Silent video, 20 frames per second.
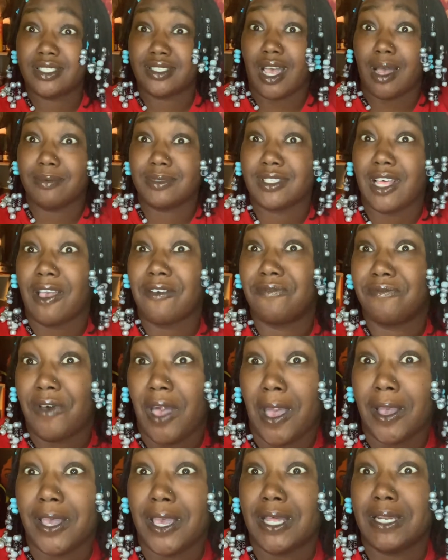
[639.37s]
So I was like,
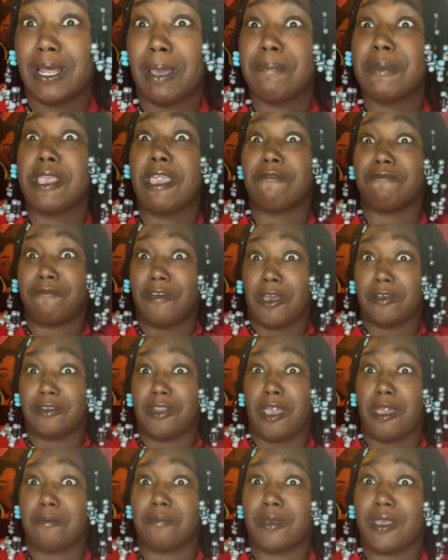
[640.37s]
fuck it, let me get fucked
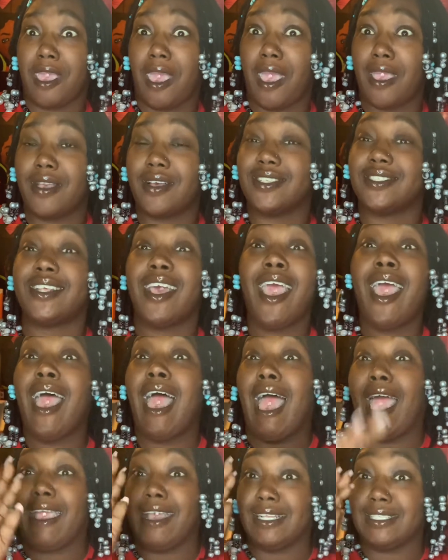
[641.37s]
up, okay? Because
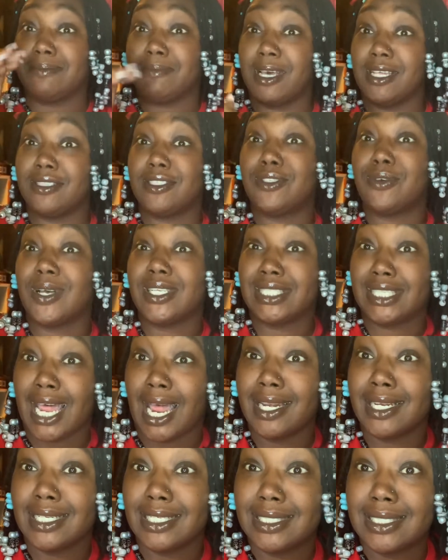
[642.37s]
I had some other toys
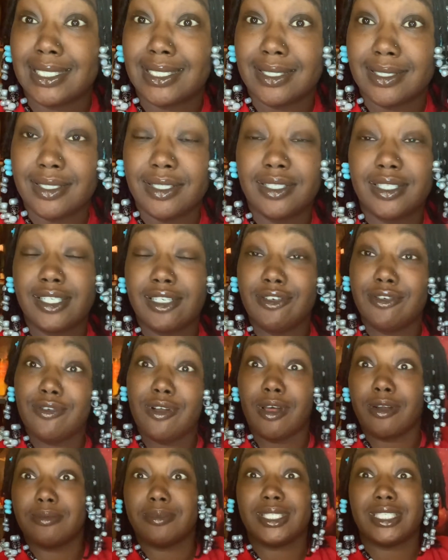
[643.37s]
that I needed to you
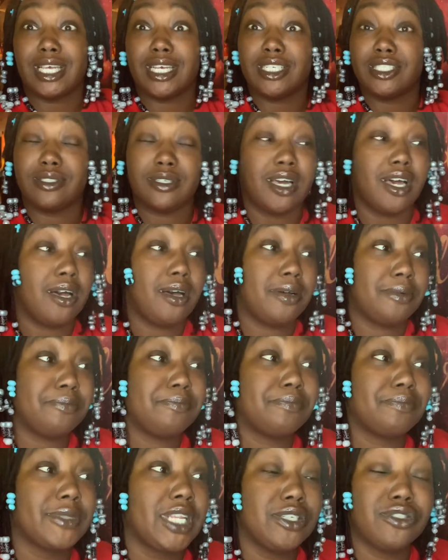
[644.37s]
know what I'm saying,
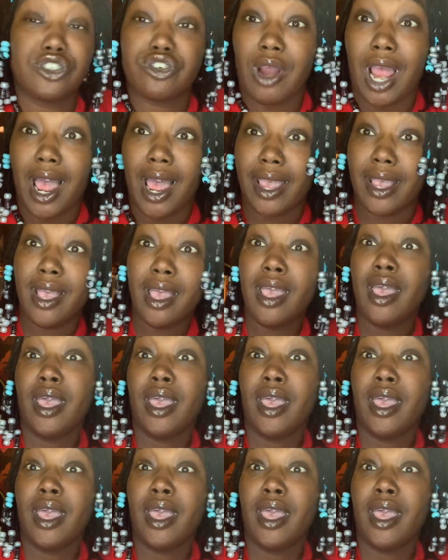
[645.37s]
try.